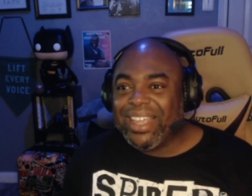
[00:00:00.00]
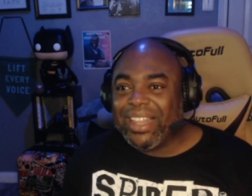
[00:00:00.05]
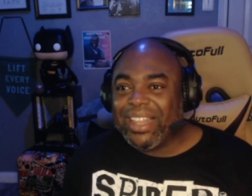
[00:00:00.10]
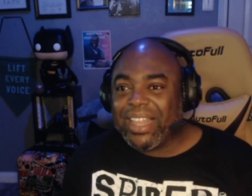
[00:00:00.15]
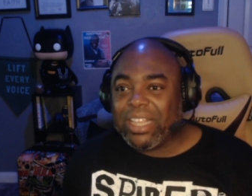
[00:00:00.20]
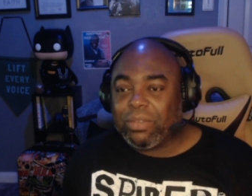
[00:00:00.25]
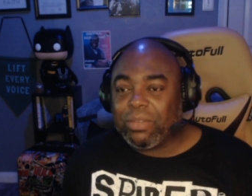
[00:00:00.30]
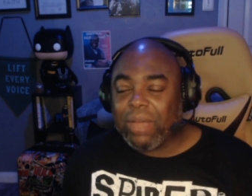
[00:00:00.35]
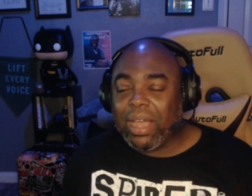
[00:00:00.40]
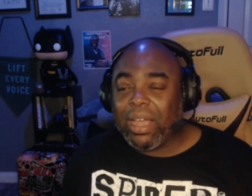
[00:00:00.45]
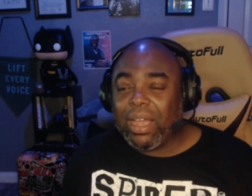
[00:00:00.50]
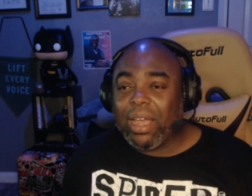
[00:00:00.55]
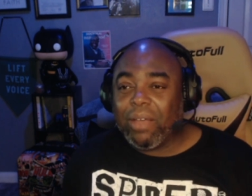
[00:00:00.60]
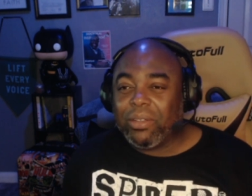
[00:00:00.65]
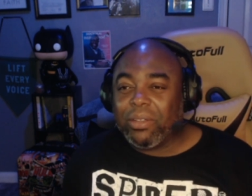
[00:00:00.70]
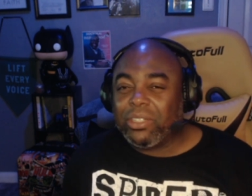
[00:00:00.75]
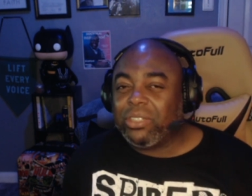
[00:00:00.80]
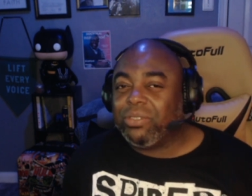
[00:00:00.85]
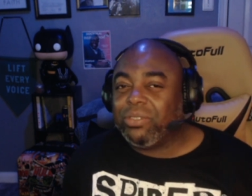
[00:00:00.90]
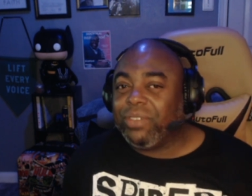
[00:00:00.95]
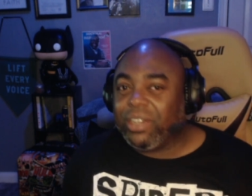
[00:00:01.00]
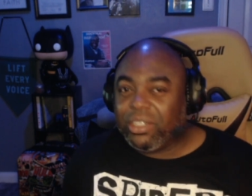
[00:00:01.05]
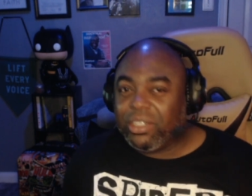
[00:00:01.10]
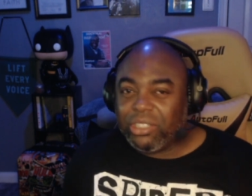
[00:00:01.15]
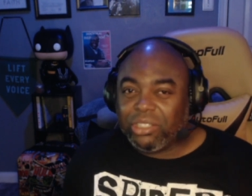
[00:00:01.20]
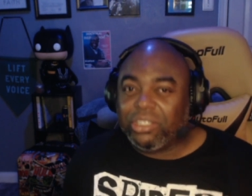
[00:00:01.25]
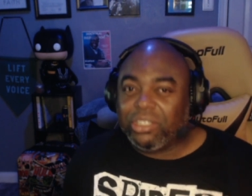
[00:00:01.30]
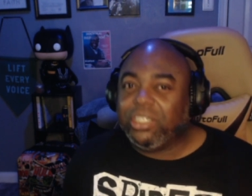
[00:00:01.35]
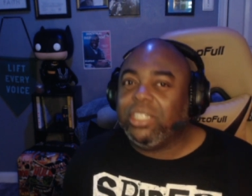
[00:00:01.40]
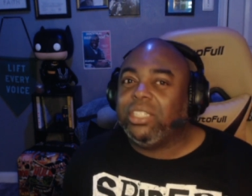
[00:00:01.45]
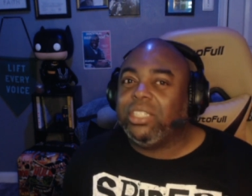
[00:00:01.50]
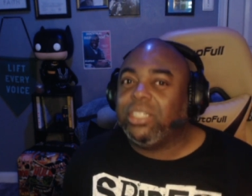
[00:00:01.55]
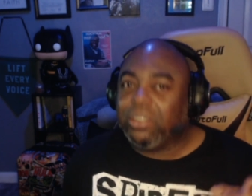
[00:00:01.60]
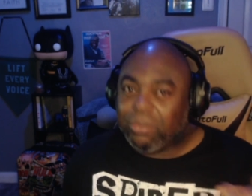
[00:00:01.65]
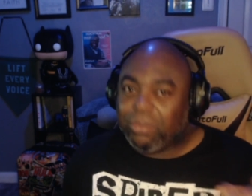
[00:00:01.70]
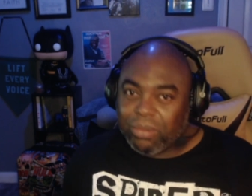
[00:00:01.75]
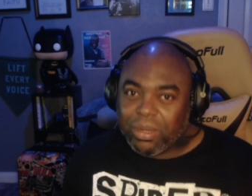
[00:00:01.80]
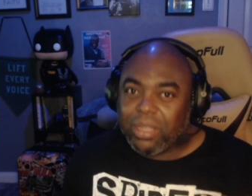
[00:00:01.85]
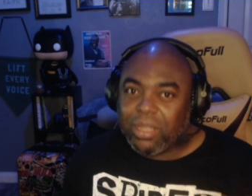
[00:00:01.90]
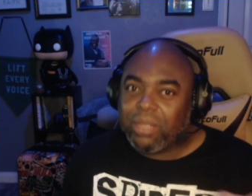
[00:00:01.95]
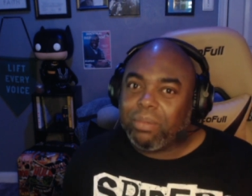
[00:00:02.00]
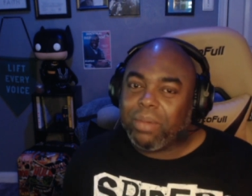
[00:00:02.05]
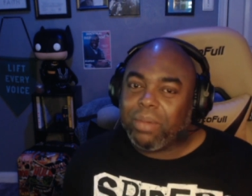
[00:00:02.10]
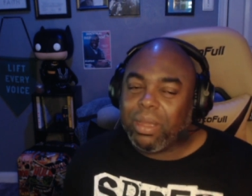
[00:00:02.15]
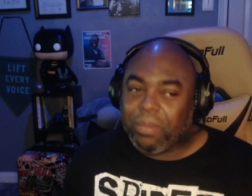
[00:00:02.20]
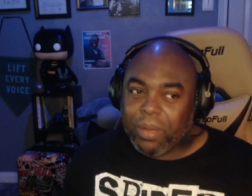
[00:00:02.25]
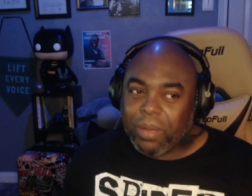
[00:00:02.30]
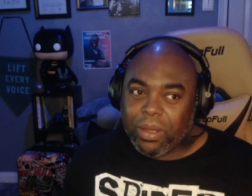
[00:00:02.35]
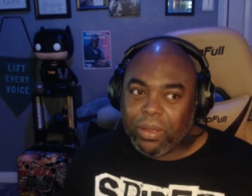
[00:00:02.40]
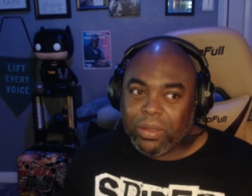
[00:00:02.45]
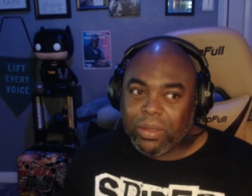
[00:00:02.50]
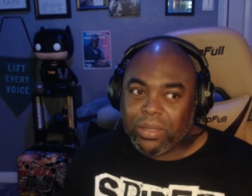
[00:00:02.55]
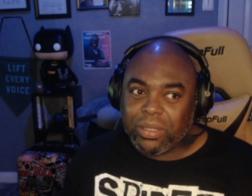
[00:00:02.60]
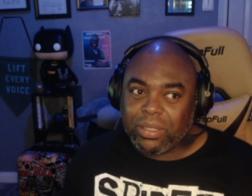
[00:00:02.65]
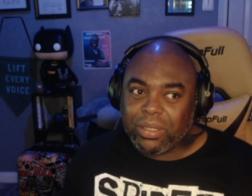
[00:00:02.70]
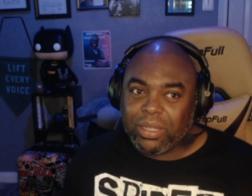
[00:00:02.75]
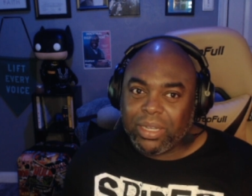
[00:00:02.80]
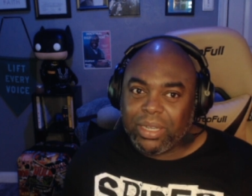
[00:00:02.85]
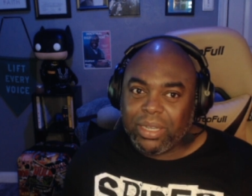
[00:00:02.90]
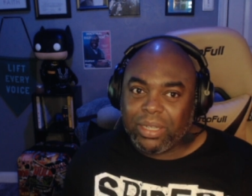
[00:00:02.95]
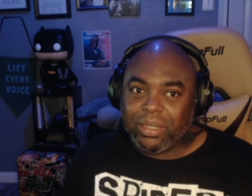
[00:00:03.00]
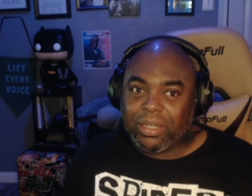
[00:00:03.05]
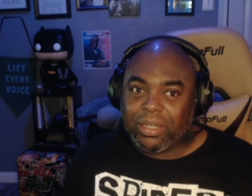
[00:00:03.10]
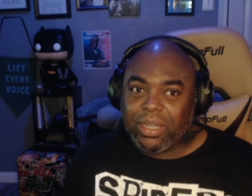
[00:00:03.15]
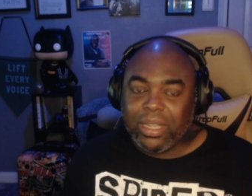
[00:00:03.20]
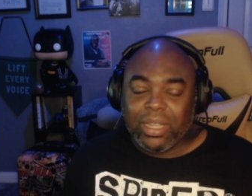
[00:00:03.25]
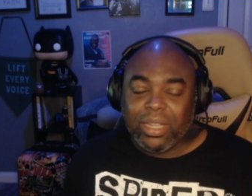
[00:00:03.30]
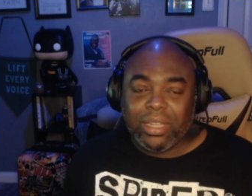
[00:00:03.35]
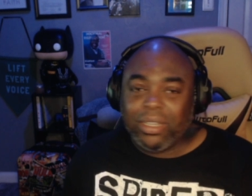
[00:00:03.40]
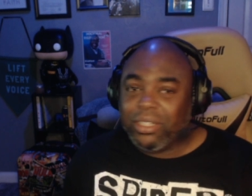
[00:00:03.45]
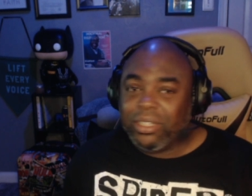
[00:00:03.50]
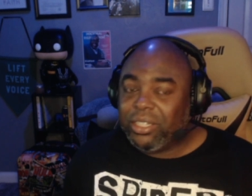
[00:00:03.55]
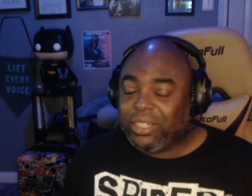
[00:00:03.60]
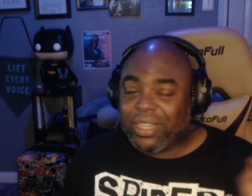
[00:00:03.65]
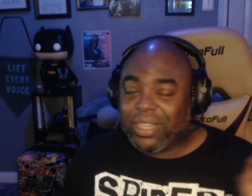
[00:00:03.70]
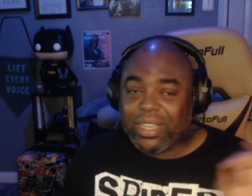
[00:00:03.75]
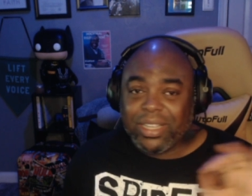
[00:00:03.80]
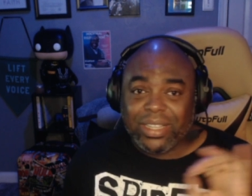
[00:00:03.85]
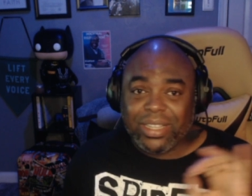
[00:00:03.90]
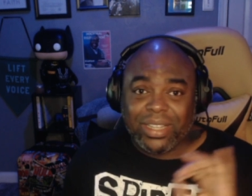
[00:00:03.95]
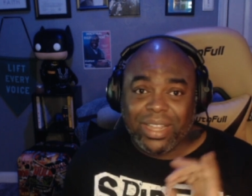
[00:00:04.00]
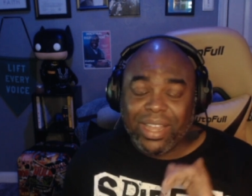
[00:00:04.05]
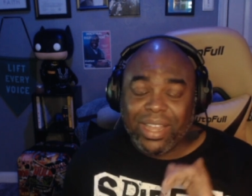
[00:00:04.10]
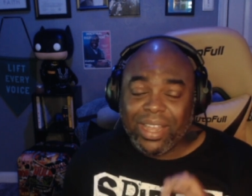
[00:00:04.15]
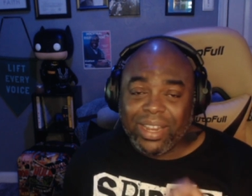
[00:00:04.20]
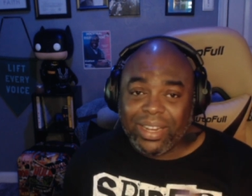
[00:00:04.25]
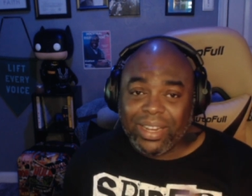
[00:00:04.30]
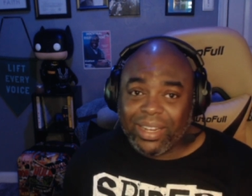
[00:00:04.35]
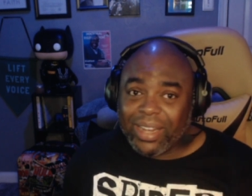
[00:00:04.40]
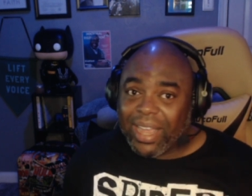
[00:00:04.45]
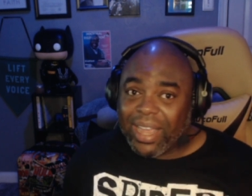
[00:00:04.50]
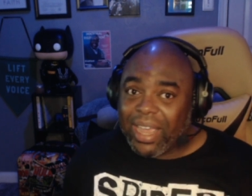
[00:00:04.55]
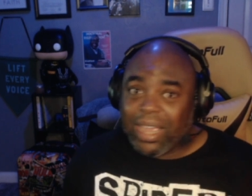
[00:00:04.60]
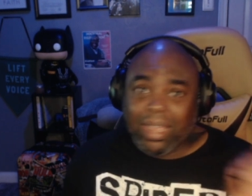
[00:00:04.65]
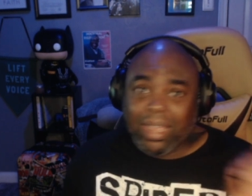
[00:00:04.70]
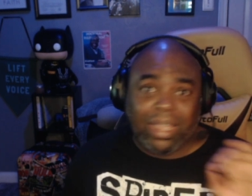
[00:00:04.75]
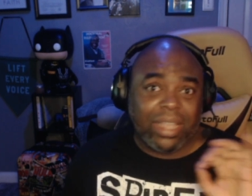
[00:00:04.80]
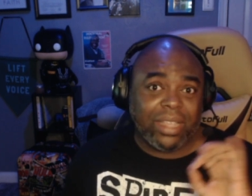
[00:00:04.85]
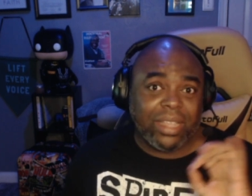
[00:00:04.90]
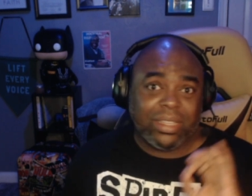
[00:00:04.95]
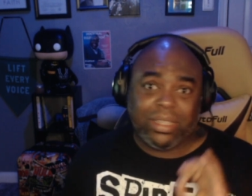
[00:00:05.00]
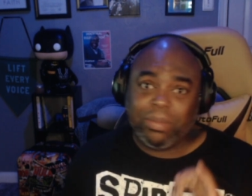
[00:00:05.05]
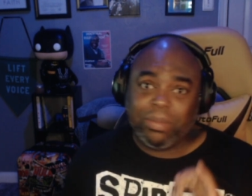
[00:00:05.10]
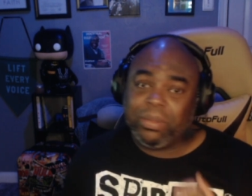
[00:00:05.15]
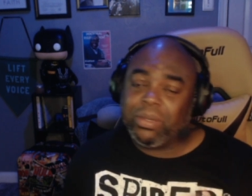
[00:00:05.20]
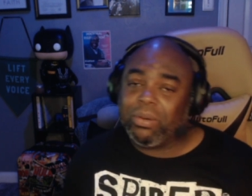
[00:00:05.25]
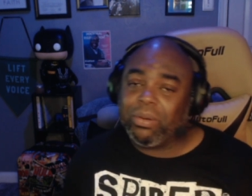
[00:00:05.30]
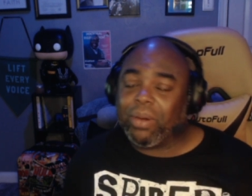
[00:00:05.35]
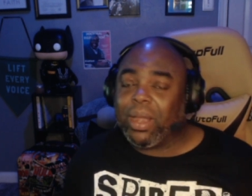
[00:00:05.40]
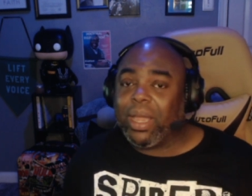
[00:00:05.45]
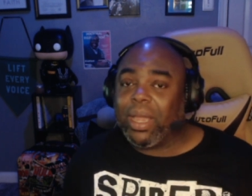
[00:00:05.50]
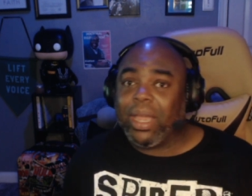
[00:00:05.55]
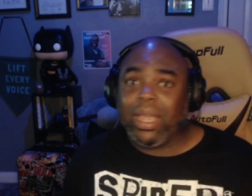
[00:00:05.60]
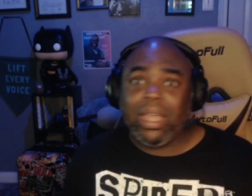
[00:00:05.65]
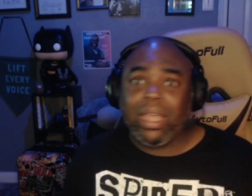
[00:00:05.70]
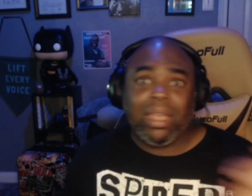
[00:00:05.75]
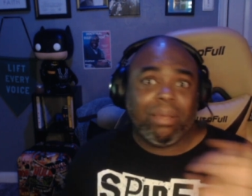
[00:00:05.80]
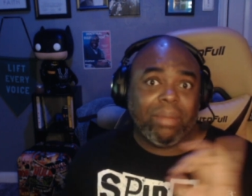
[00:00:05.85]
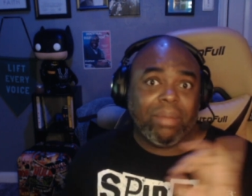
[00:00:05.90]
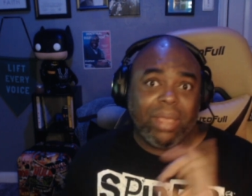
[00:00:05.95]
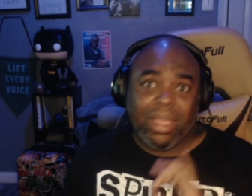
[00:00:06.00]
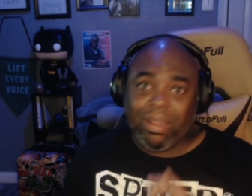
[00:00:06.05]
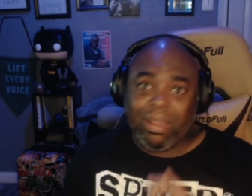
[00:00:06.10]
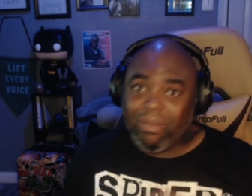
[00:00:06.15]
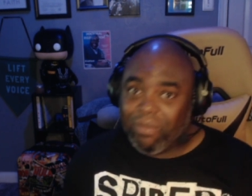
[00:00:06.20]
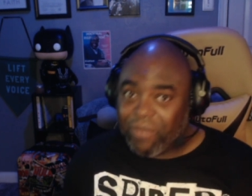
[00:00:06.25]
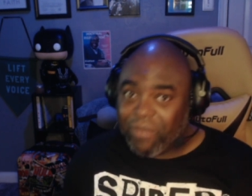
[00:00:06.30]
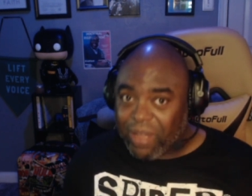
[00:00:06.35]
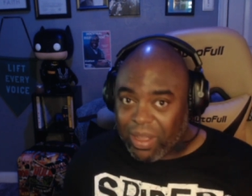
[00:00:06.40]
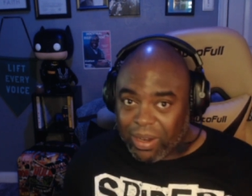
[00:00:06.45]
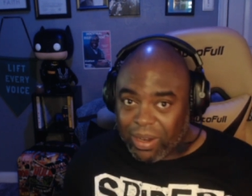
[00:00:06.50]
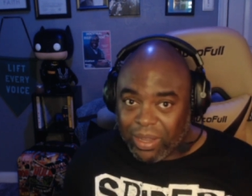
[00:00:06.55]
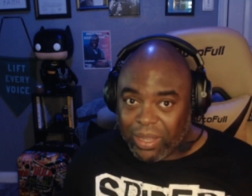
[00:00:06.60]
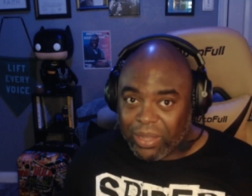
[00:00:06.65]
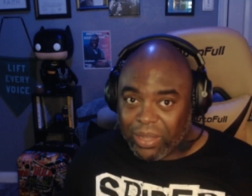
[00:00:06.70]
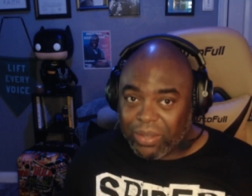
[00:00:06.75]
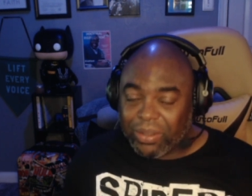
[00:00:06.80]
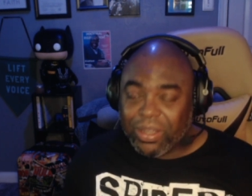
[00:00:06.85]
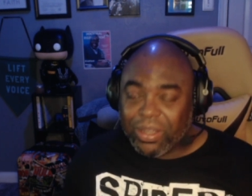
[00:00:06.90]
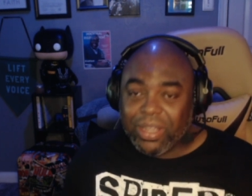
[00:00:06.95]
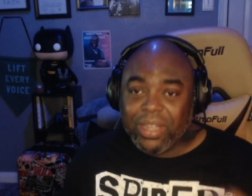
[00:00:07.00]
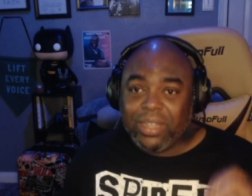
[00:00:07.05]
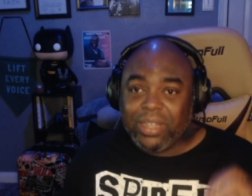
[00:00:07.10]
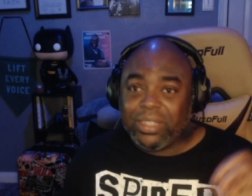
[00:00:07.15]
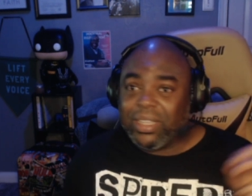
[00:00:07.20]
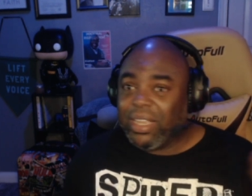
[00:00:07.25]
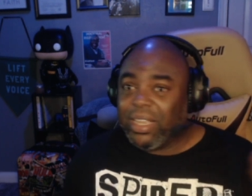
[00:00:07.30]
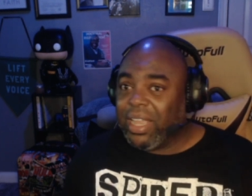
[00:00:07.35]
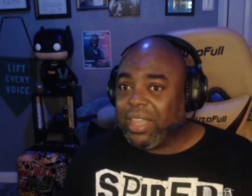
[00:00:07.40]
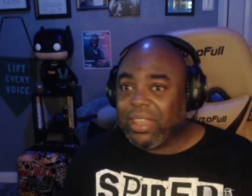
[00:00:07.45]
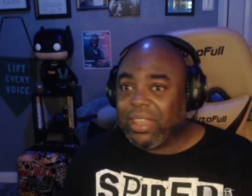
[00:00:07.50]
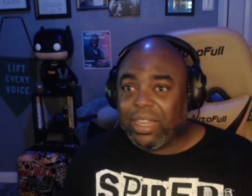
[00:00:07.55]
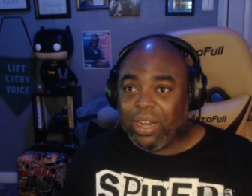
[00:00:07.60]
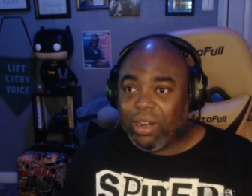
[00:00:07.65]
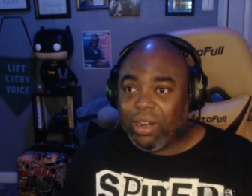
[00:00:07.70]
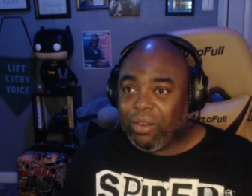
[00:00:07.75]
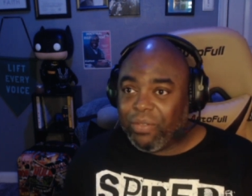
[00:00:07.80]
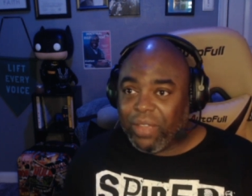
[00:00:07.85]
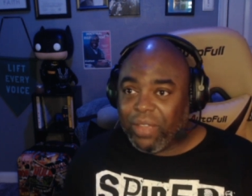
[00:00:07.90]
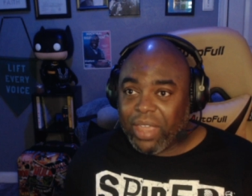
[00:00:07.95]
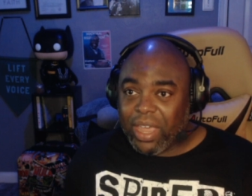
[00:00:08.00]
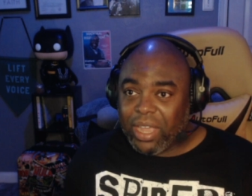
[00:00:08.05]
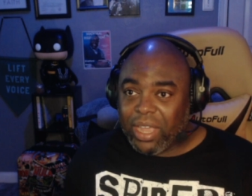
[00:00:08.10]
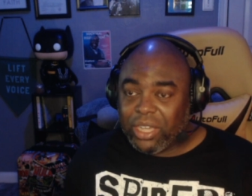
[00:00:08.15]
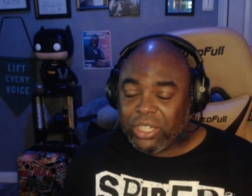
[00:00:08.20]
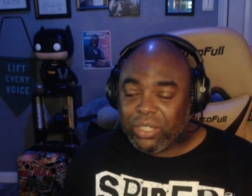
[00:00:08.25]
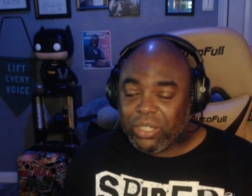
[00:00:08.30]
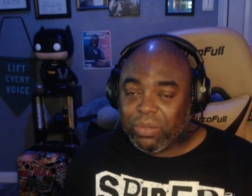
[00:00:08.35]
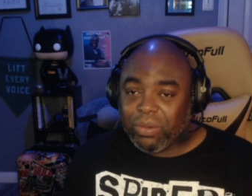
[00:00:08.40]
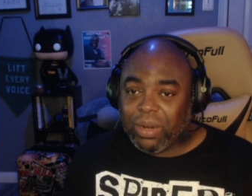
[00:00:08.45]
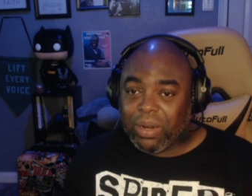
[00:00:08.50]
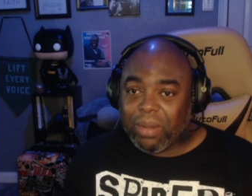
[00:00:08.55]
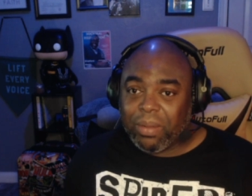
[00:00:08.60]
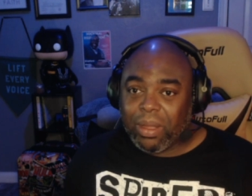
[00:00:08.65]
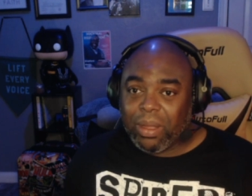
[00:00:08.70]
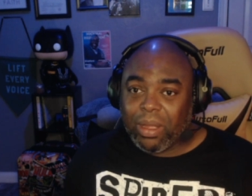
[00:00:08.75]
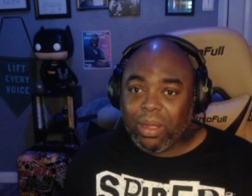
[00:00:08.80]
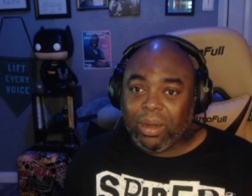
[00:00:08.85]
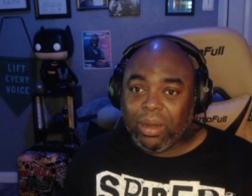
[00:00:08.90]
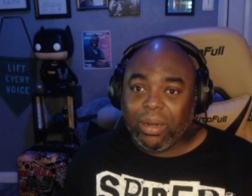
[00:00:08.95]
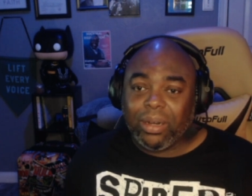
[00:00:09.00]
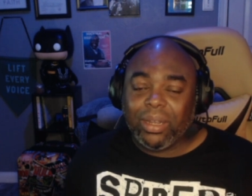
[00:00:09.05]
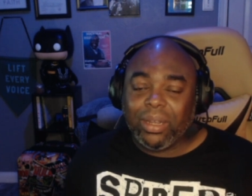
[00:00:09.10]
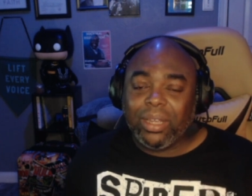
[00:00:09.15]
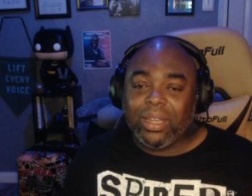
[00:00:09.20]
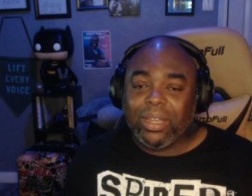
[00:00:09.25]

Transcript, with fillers: that's why I was very strategic with my post. Uh, just like, subscribe, and follow to get the notification when I'm on.